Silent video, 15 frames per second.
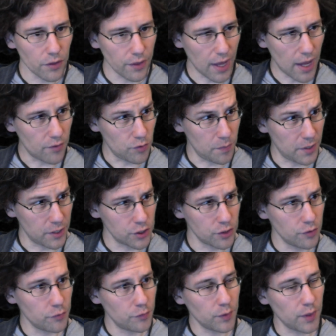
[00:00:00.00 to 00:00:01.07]
they have a bunch
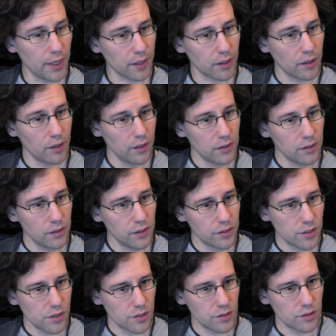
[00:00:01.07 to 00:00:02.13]
of like
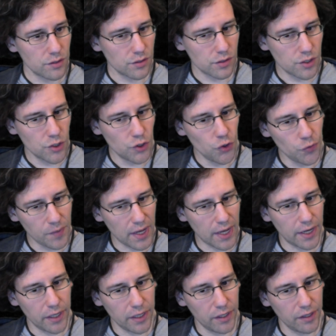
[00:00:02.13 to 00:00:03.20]
two
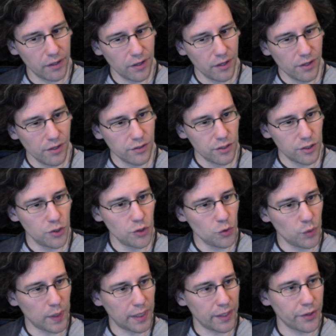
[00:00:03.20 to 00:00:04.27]
mana,
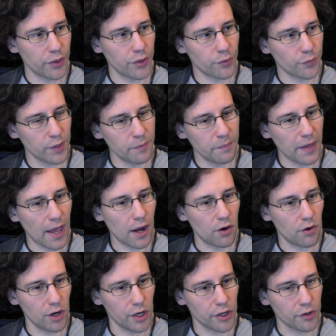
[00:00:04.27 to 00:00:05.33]
two and three
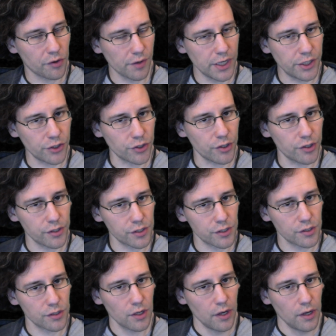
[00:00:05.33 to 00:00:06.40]
power
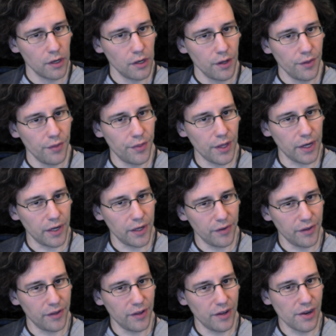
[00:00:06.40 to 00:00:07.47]
creatures that
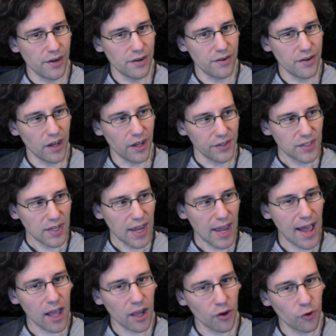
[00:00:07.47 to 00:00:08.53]

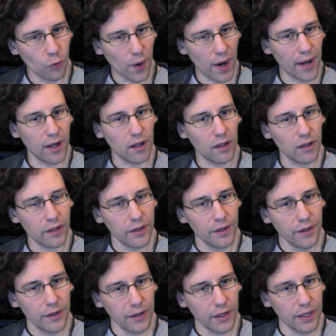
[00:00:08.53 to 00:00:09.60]
attack well
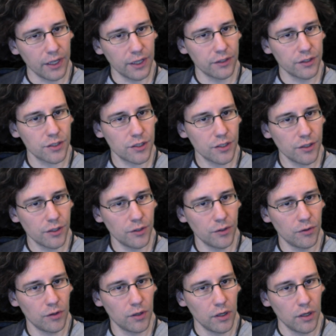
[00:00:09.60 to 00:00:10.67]

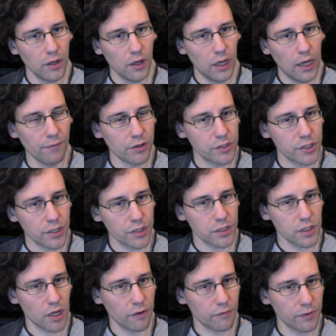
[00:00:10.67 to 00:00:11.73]
into most of the
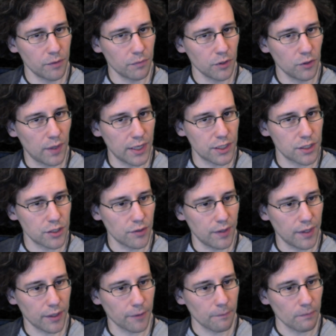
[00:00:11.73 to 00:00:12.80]
stuff that blue-white's
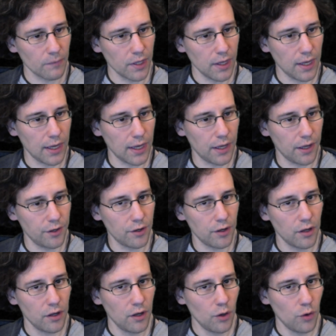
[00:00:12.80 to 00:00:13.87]
doing.
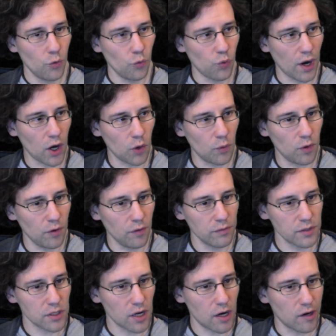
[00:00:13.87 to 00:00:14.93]
And
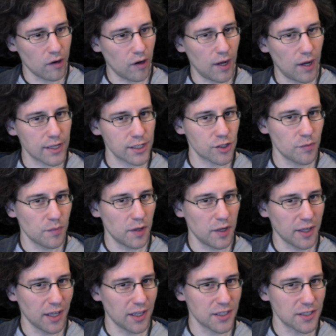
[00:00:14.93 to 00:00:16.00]
werewolves are awesome
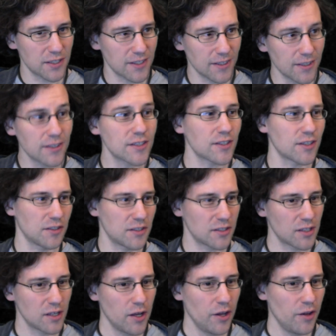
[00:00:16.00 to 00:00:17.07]
against
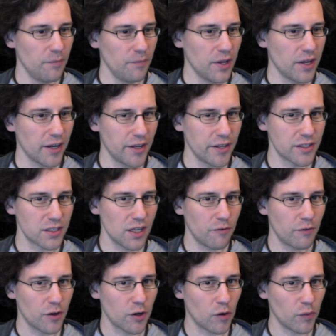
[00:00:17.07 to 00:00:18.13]
instants, because
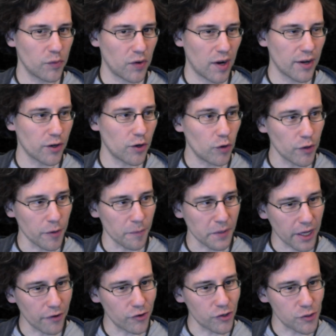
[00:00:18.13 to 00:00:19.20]
if you're trying to hold up a
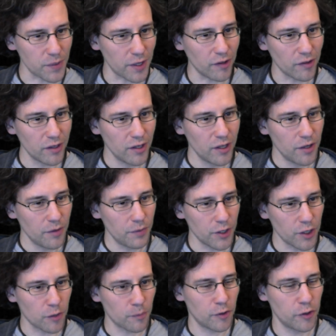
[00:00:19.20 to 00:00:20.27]
counterspell, but
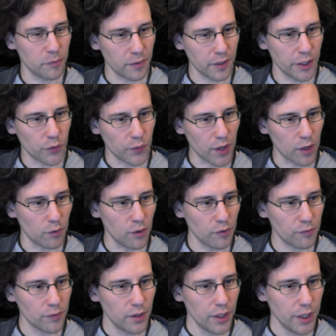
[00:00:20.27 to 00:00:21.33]
your opponent played a
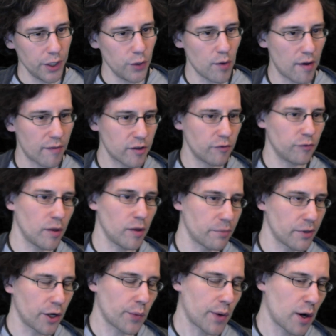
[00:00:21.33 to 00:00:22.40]
werewolf, you have to flip
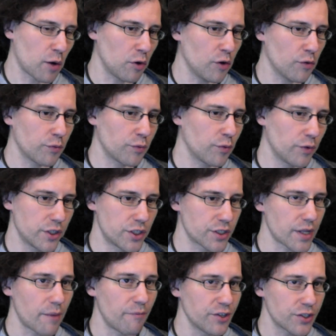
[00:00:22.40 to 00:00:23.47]
their werewolf, which
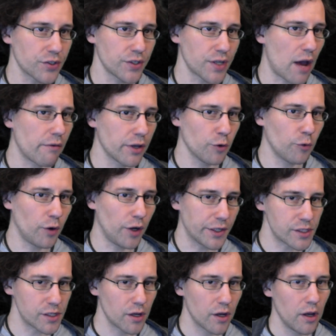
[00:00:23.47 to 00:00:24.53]
is obviously not what you
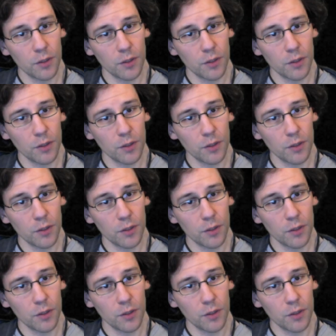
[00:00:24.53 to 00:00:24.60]
want.